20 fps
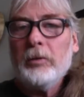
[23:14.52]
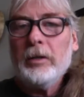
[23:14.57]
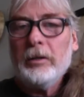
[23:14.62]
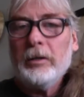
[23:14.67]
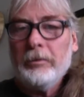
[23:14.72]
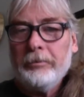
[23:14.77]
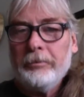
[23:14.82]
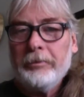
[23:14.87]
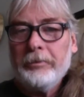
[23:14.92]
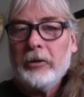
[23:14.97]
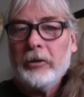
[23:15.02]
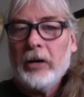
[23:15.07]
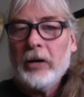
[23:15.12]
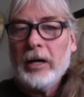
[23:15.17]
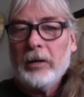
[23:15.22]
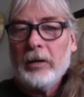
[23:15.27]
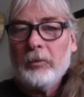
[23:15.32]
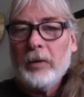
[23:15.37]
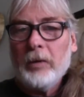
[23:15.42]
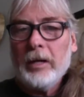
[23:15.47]
will figure
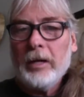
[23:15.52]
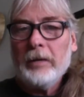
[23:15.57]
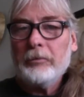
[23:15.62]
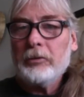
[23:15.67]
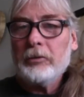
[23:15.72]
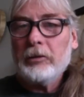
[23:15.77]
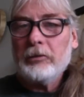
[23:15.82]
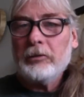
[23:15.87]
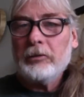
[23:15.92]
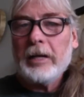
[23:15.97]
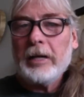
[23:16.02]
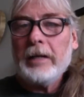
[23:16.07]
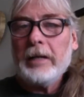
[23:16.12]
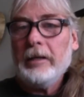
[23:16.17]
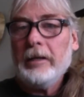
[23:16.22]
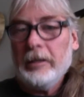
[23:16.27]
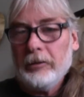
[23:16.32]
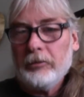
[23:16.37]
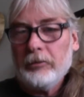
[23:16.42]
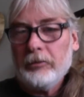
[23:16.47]
out a way of
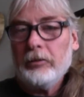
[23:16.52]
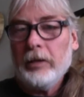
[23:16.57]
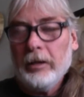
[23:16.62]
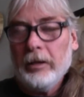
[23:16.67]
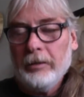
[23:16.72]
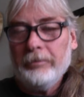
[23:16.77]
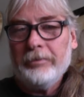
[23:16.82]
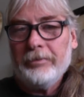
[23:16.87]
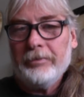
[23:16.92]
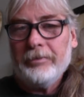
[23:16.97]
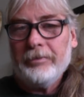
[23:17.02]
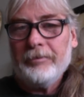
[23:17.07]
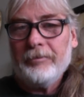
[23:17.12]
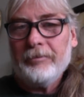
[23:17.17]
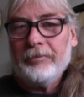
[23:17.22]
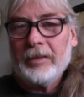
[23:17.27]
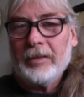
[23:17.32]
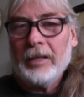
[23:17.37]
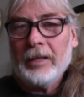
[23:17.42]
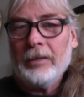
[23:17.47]
sustaining itself.
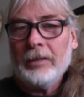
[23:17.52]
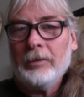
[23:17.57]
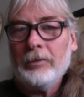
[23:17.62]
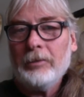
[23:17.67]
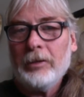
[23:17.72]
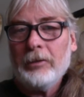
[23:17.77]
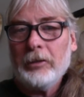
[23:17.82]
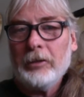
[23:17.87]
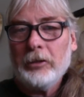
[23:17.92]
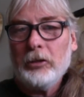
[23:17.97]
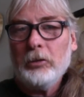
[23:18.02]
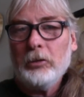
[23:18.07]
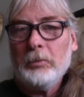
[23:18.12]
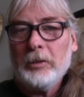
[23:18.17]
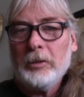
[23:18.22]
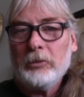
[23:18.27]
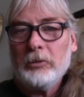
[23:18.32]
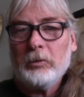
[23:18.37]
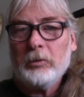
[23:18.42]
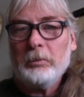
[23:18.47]
I don't know that
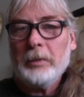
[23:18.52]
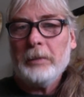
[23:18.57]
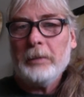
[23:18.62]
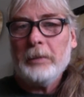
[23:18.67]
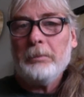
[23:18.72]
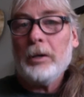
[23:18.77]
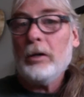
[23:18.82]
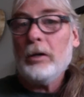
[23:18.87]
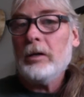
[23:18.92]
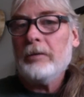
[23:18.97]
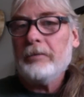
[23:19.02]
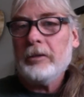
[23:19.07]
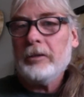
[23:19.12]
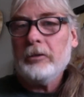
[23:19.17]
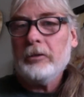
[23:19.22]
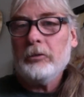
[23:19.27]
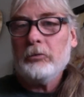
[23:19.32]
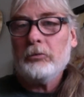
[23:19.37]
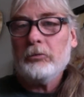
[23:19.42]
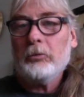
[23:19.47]
humans will be part of the
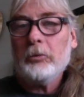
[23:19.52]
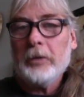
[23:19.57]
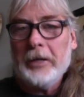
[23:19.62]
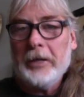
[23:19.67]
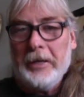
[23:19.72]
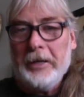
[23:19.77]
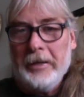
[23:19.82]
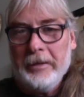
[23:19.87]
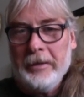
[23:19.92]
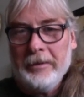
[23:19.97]
new story.